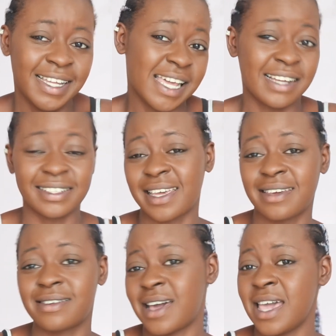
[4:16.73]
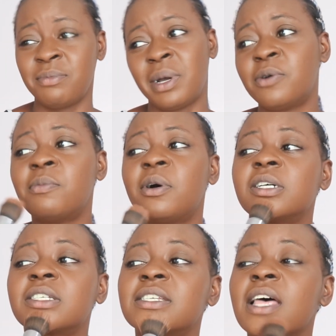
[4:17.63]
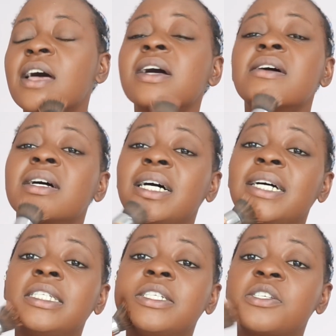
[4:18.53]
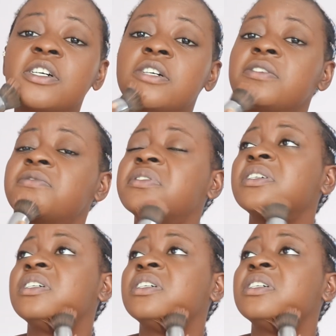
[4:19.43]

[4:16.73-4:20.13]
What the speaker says: Like, I was like, I am my own boss. I deserve